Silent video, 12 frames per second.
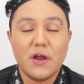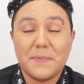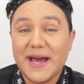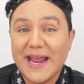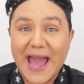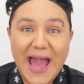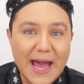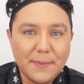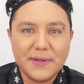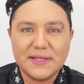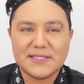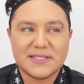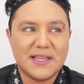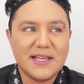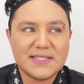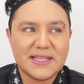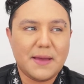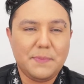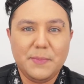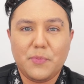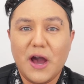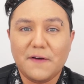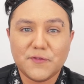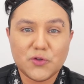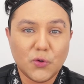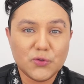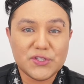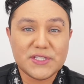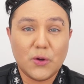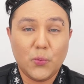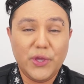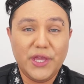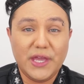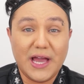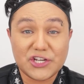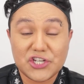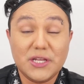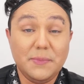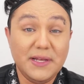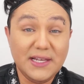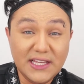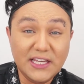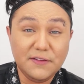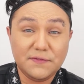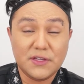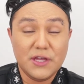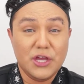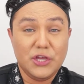bad habits, things that people have told us that we actually believed,